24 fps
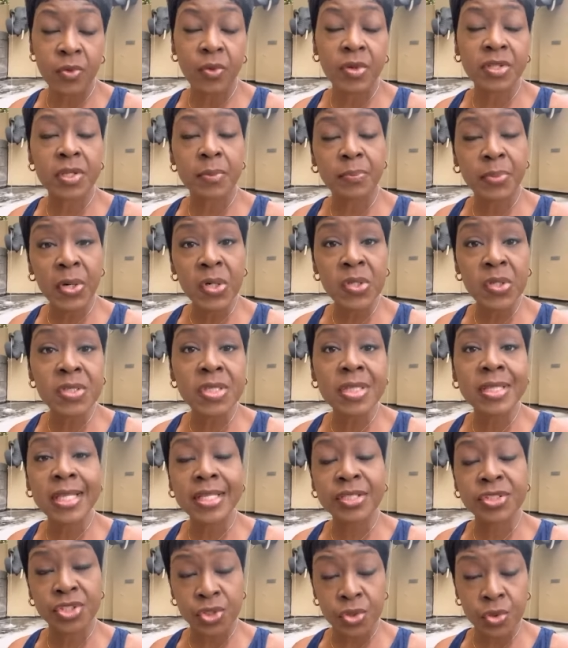or the person
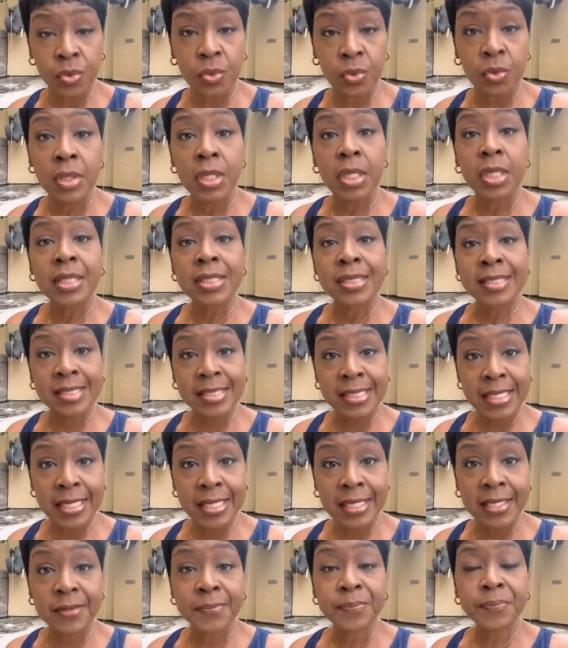that you
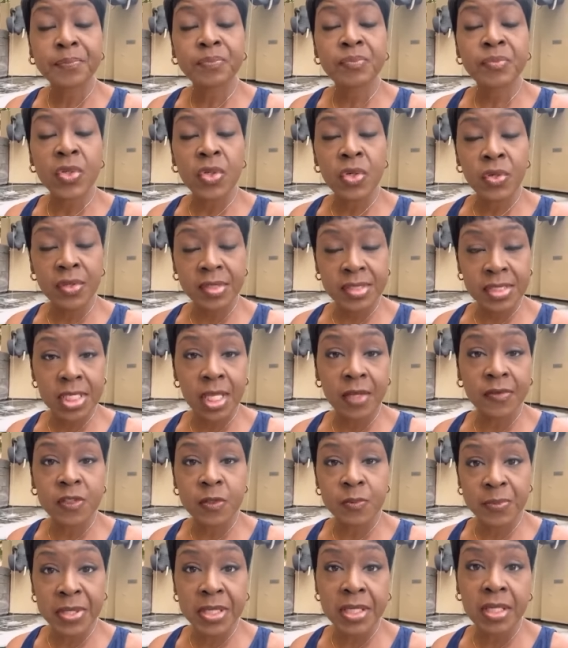see yourself
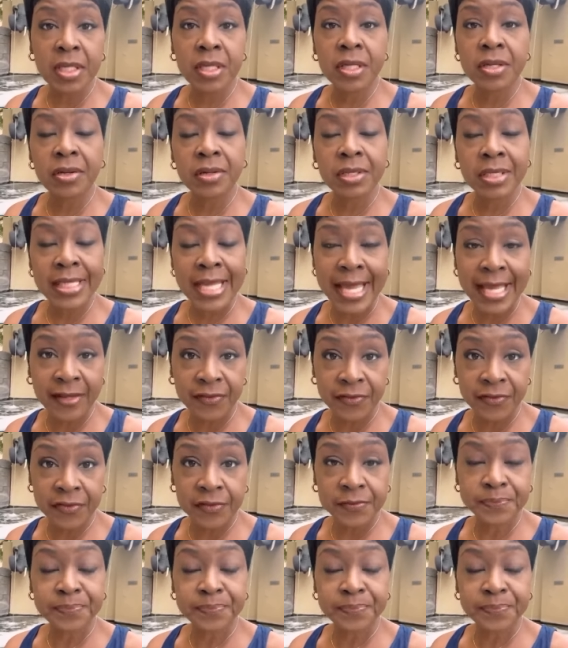spending your life